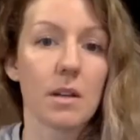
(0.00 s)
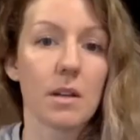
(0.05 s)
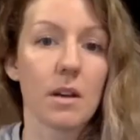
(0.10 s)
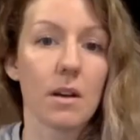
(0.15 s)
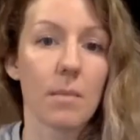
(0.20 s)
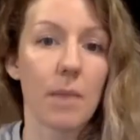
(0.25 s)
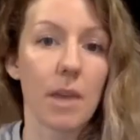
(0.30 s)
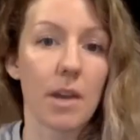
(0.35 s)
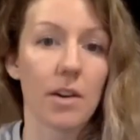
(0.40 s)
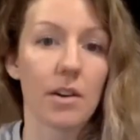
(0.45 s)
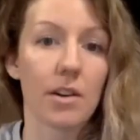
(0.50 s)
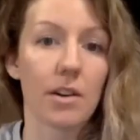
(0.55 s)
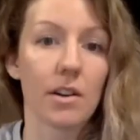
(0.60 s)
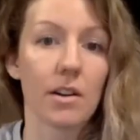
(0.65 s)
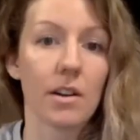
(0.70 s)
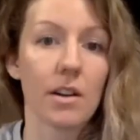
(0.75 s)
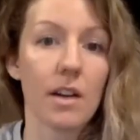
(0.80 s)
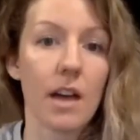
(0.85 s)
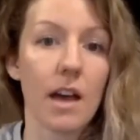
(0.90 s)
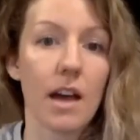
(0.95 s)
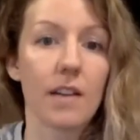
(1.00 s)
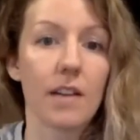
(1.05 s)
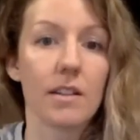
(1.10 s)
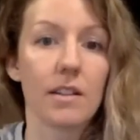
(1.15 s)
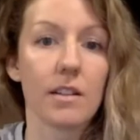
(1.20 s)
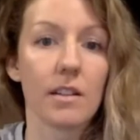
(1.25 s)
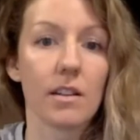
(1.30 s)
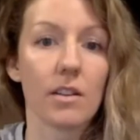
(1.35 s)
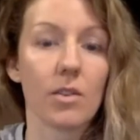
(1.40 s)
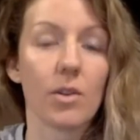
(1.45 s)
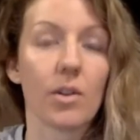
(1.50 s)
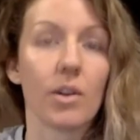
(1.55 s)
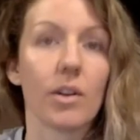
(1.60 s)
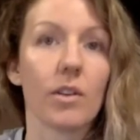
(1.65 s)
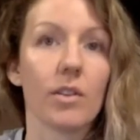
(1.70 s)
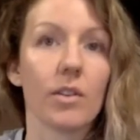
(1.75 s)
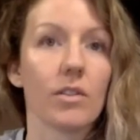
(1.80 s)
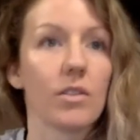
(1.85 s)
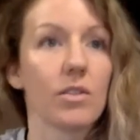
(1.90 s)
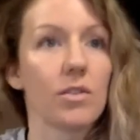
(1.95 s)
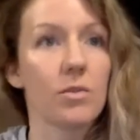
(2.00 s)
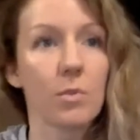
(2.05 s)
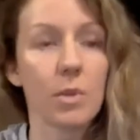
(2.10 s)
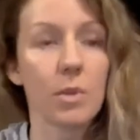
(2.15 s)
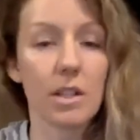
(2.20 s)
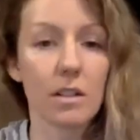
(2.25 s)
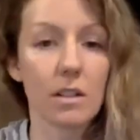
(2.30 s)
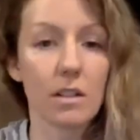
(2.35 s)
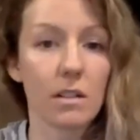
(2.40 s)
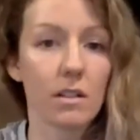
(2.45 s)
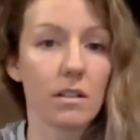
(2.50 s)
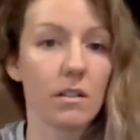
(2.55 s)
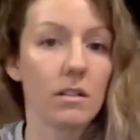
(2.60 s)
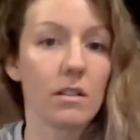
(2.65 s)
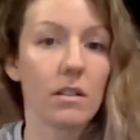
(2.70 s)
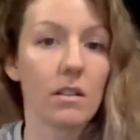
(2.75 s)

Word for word: a better idea. Or the Sweden